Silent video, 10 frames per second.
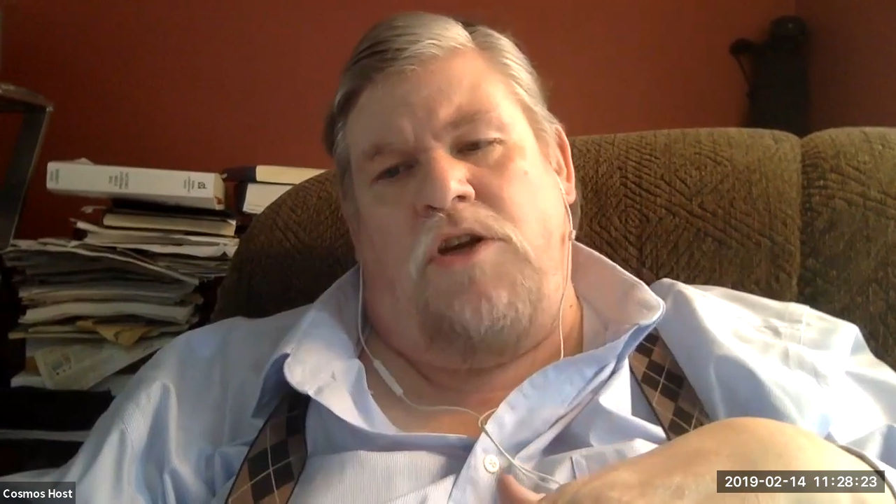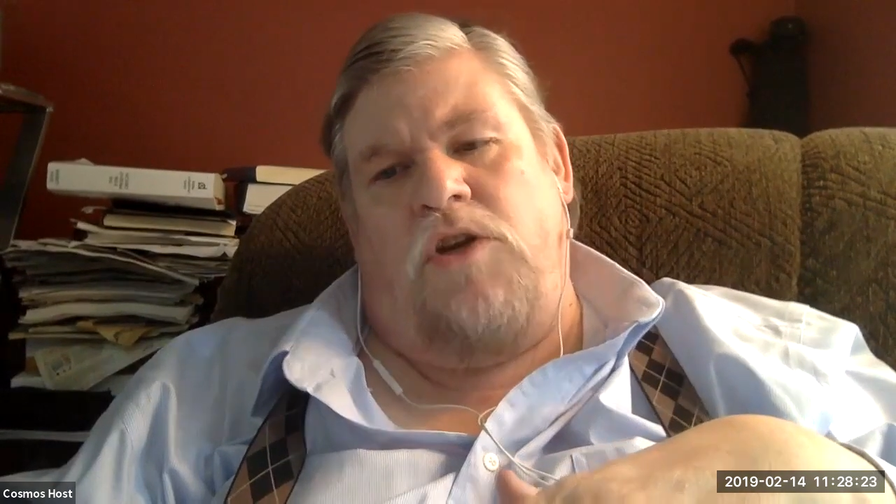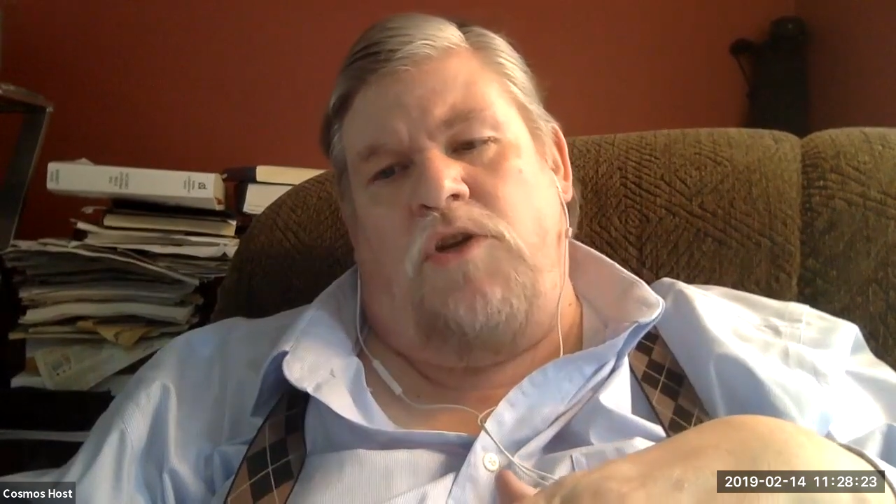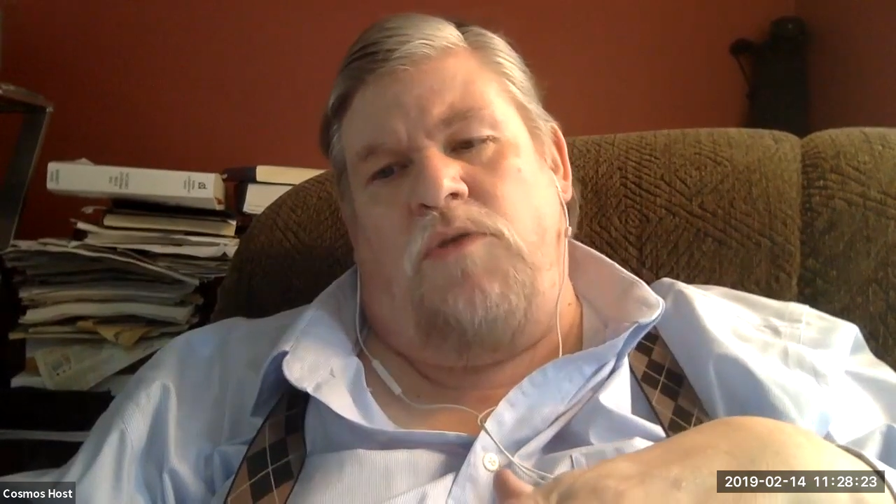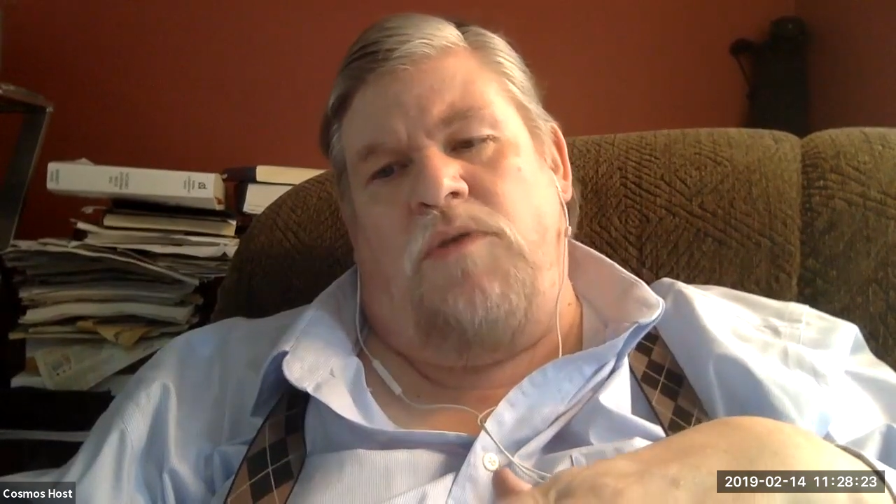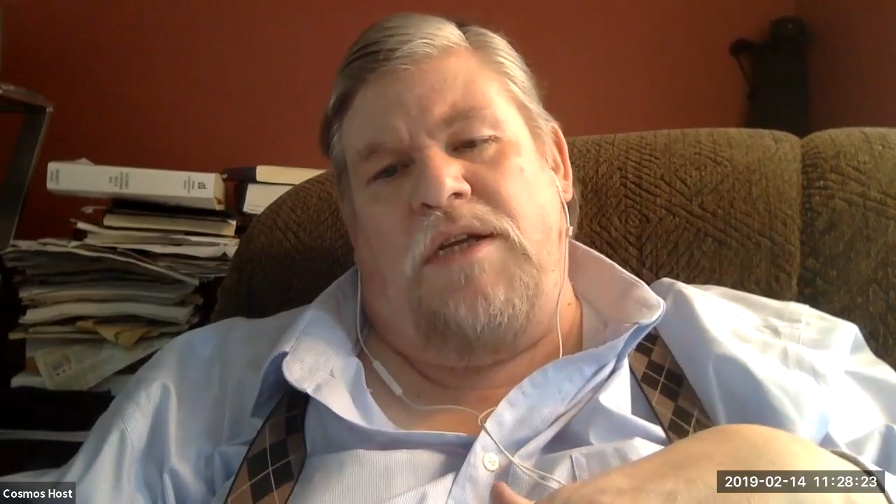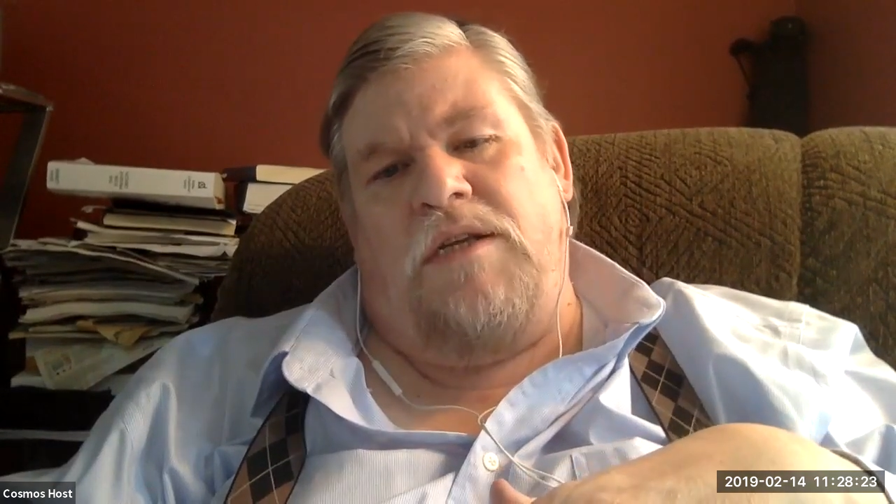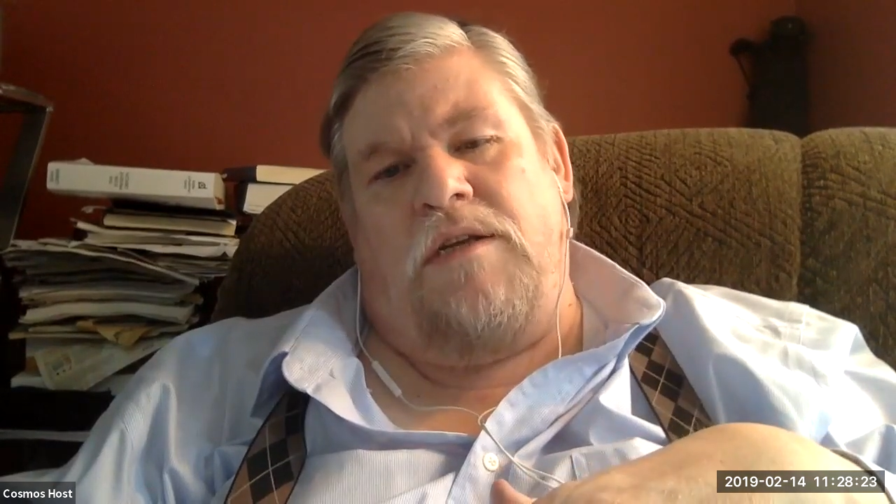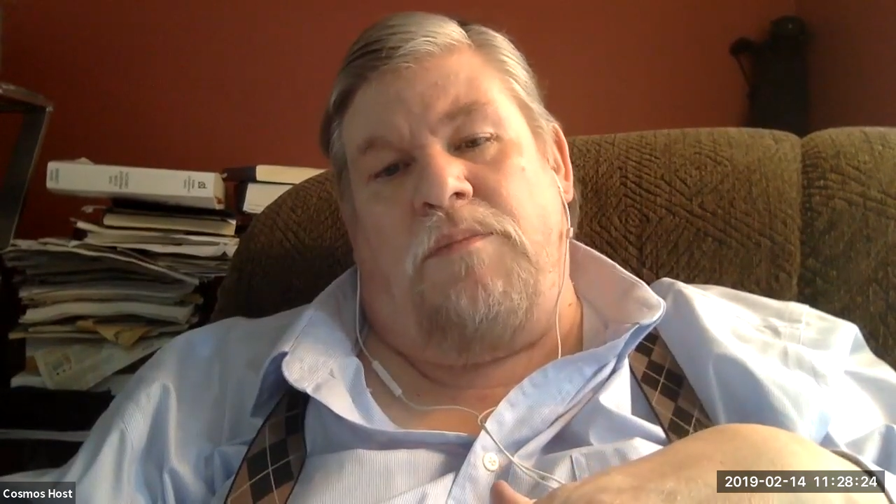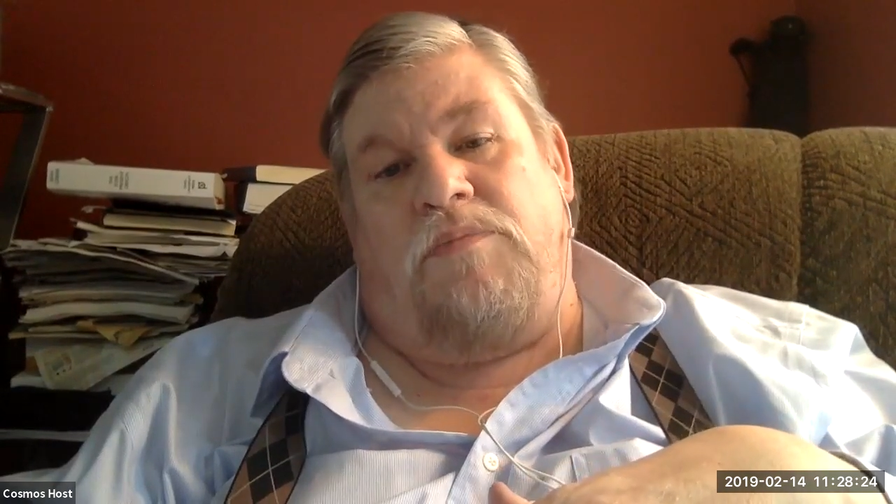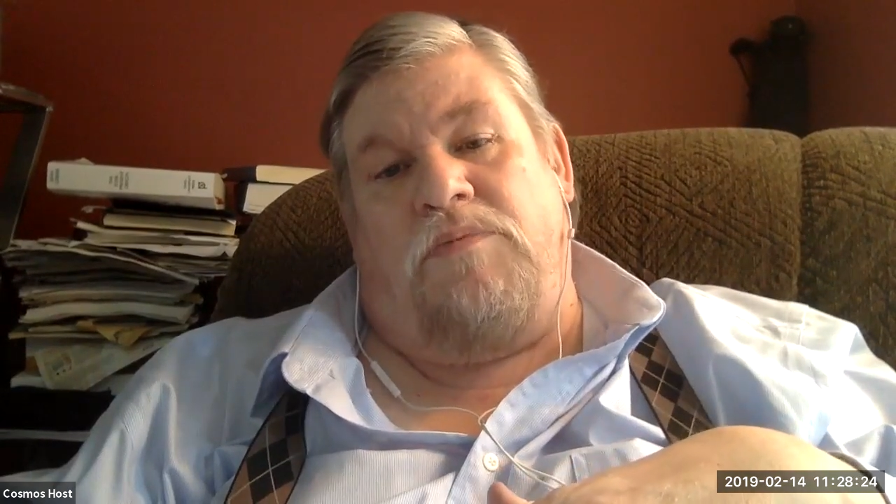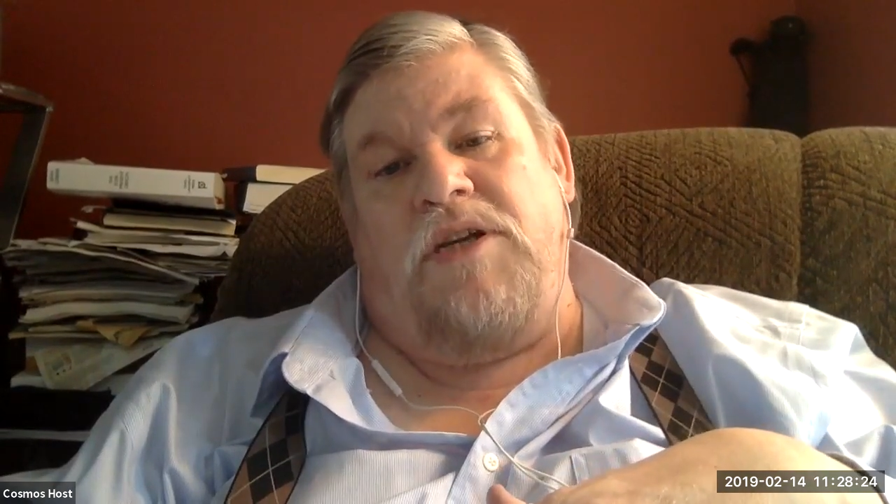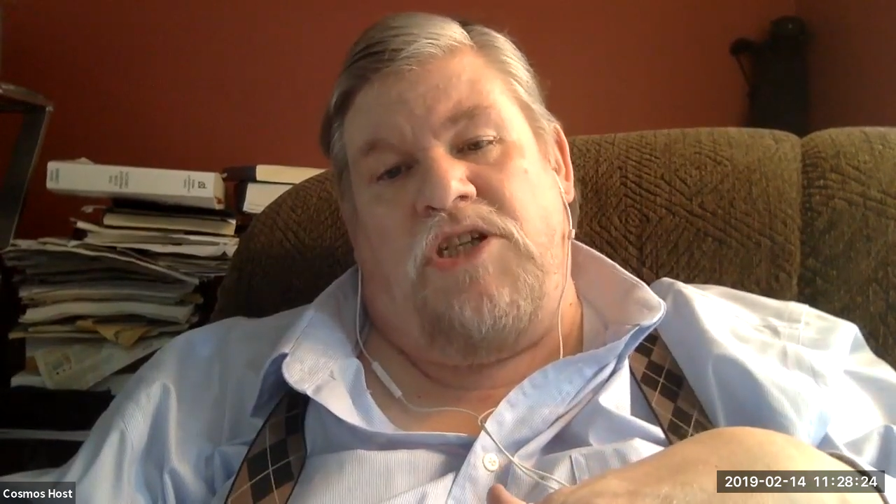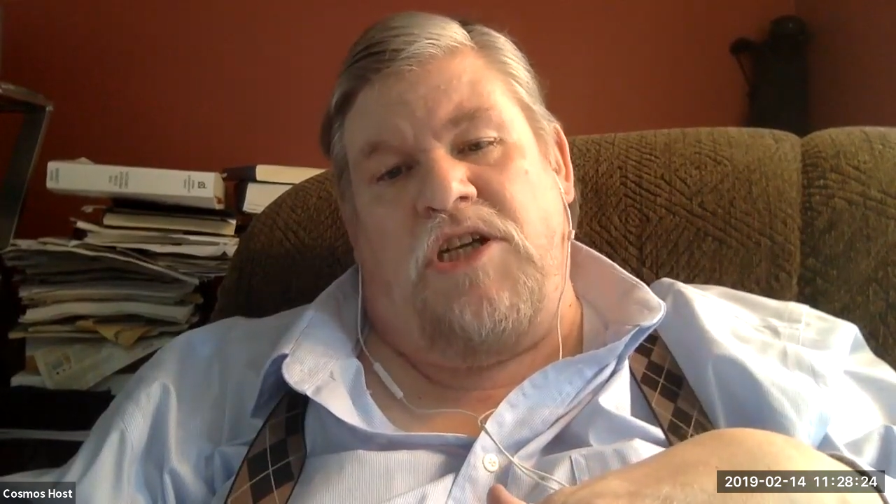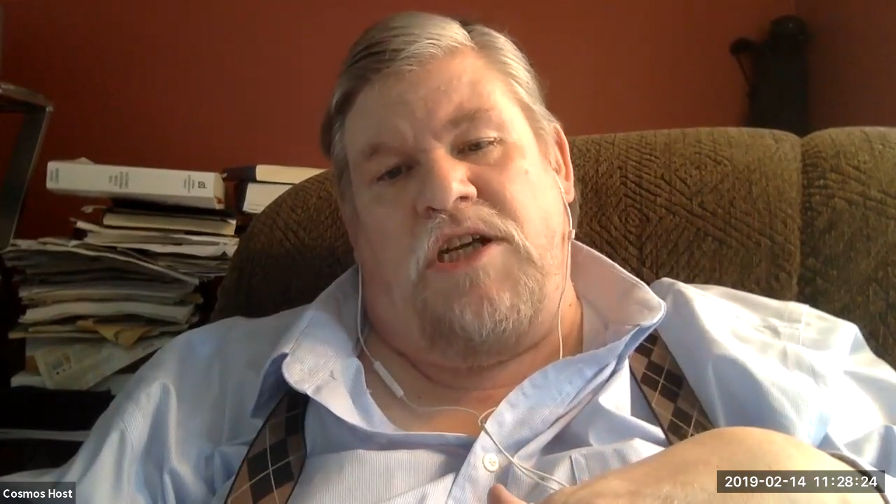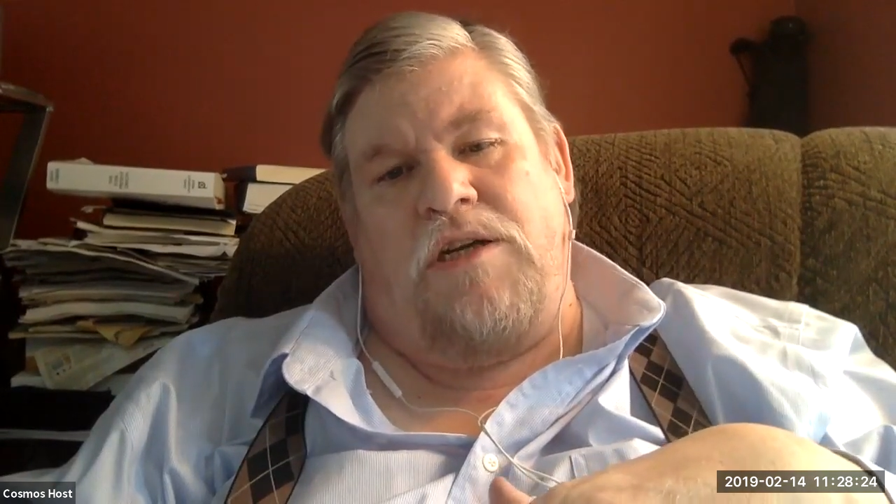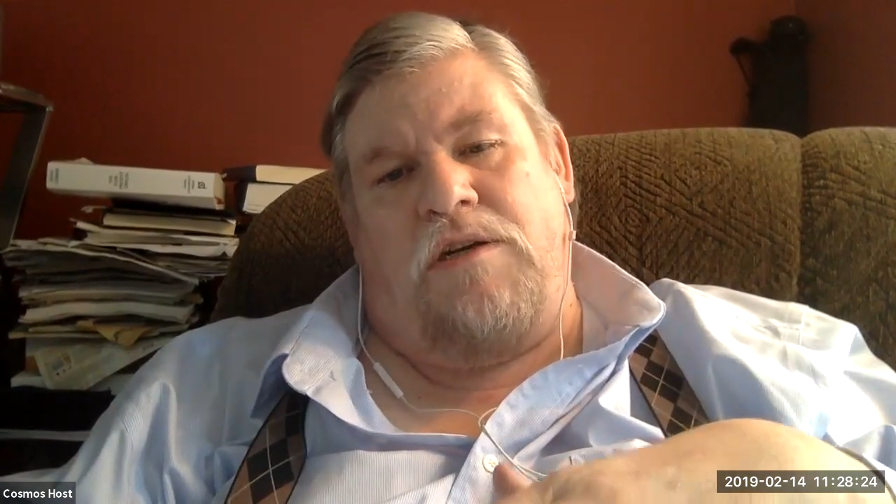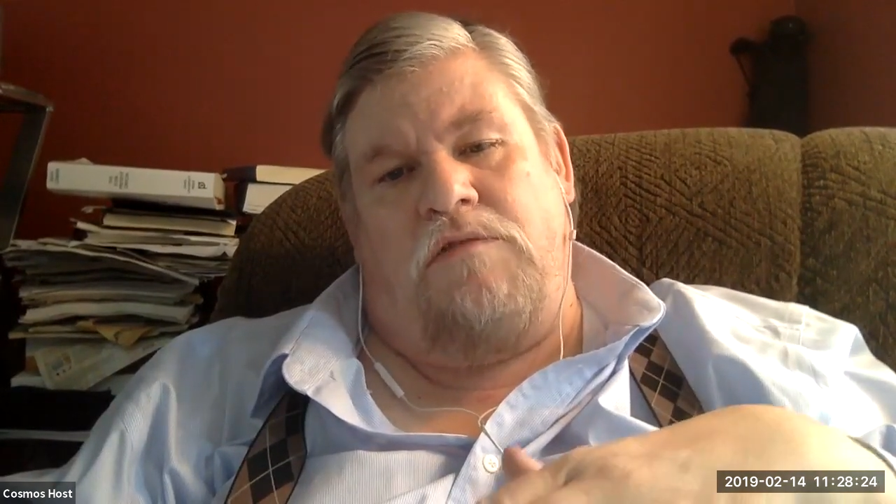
you needed a bridging